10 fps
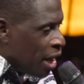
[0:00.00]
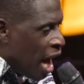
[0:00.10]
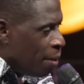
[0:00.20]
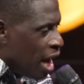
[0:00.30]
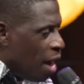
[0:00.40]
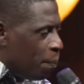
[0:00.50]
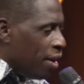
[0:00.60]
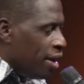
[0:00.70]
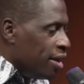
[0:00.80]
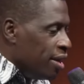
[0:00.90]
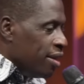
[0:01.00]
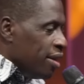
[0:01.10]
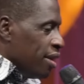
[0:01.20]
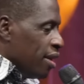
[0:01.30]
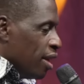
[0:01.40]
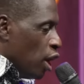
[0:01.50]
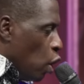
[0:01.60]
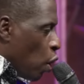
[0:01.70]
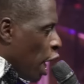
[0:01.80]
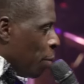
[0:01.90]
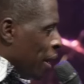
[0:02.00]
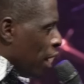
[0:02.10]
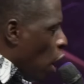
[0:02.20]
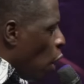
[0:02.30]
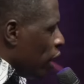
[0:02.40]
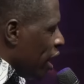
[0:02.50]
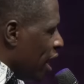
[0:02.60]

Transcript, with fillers: coming up. Look at me, Lord.